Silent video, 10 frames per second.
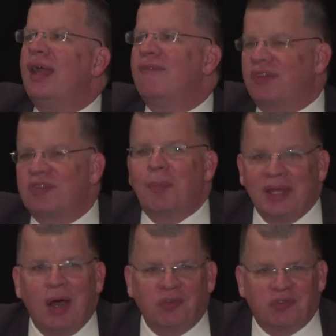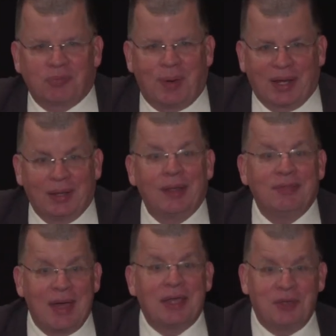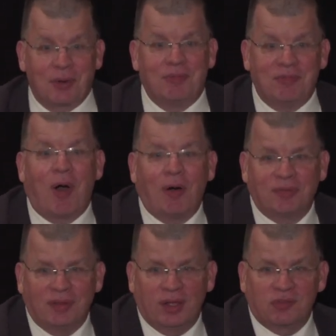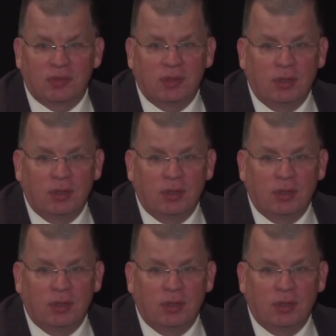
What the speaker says: if it's somebody else's money, that you're involved in this.